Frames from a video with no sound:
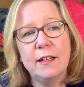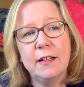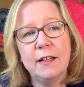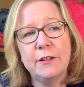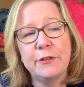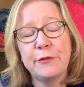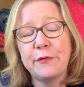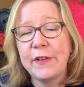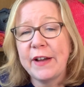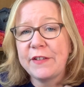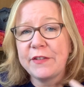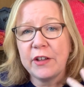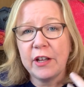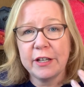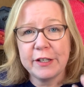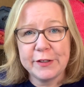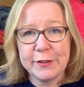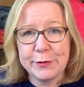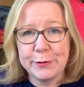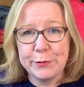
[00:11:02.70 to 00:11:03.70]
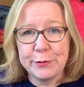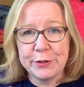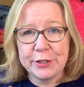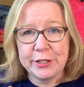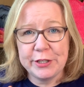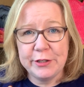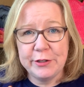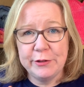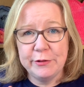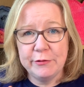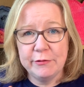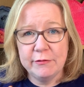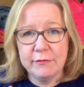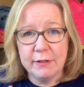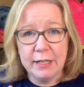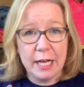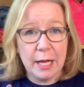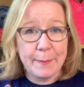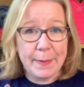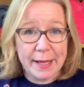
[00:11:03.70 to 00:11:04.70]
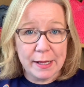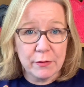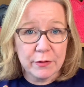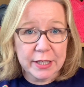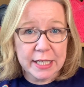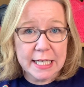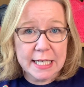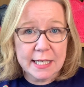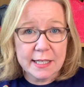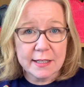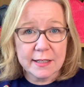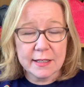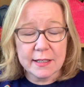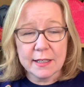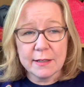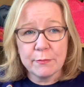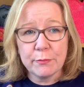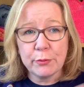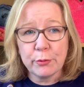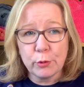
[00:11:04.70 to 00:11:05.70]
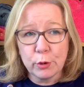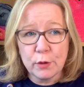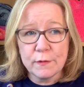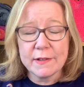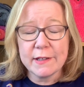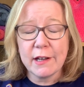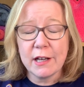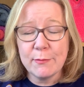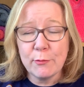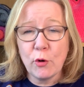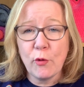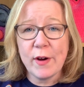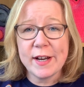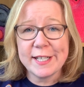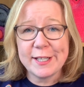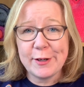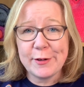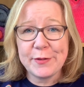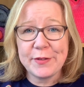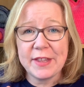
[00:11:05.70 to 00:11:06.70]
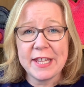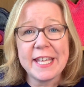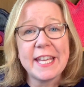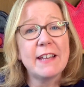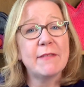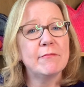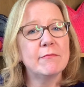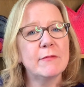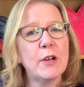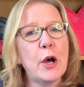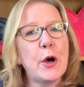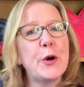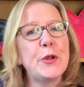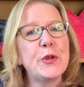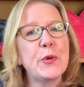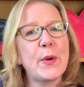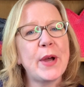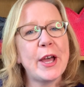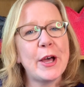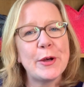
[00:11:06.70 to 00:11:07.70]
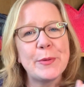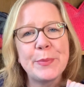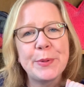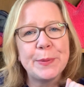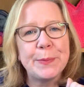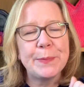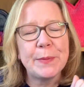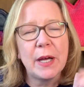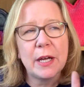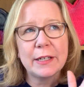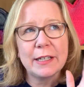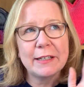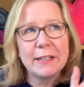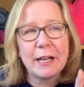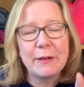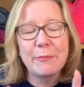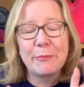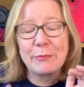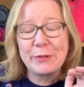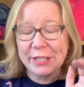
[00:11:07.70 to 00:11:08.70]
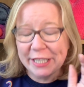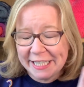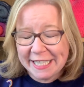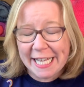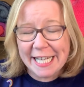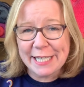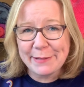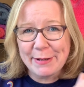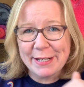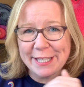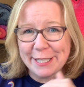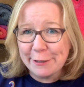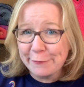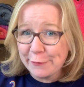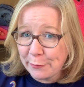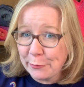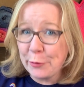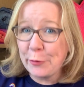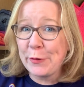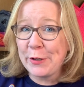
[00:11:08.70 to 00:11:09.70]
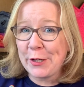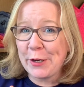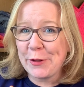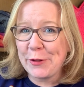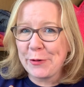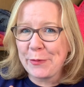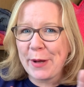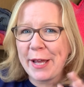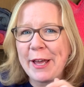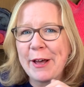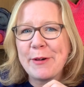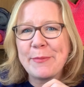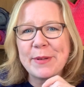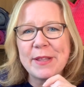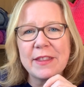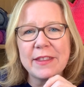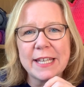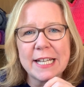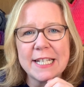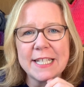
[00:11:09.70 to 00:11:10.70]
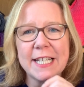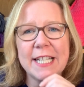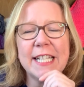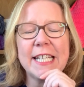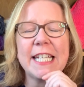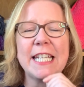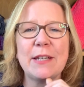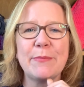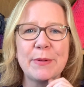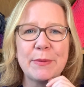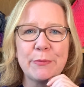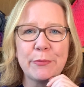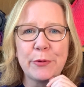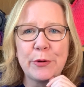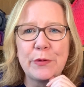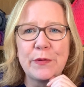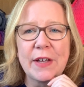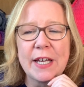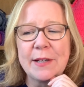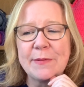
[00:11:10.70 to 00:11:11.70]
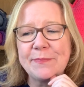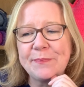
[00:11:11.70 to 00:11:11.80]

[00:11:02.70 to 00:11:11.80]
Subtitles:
the fact that I can talk to you about this proves that I'm already on the way up. I'm telling myself I'm already on the way up and things are going to keep improving.